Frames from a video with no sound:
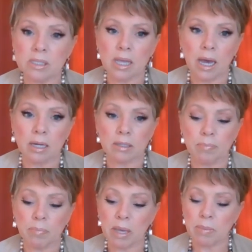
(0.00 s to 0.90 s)
that
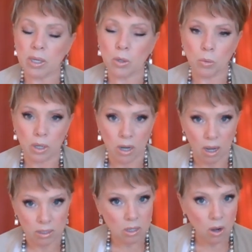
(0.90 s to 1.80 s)
maybe you were
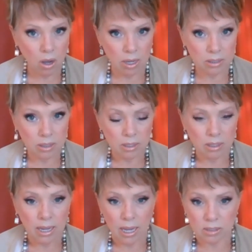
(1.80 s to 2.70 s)
not taught
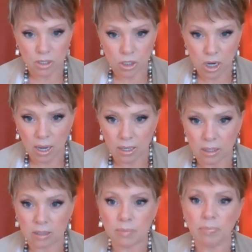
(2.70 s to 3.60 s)
as a
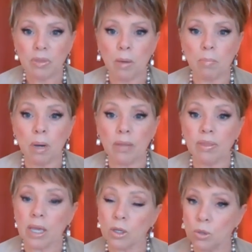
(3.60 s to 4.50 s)
child, but
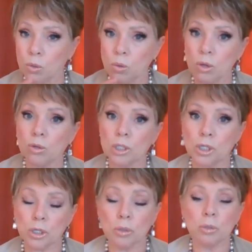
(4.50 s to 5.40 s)
that you could
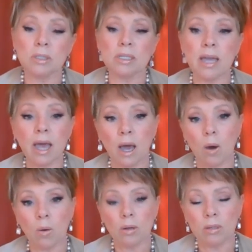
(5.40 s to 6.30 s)
choose
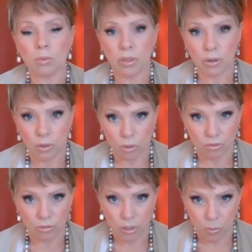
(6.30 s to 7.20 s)
now with your own
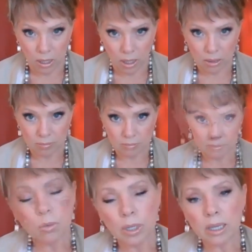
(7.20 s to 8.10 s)
free will.
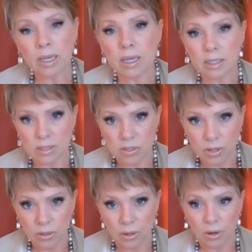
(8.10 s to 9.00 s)
Really
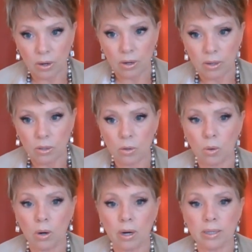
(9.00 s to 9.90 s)
consider
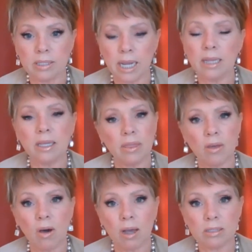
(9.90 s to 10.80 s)
your daily
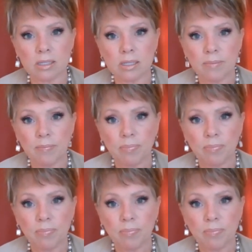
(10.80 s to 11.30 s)
thoughts.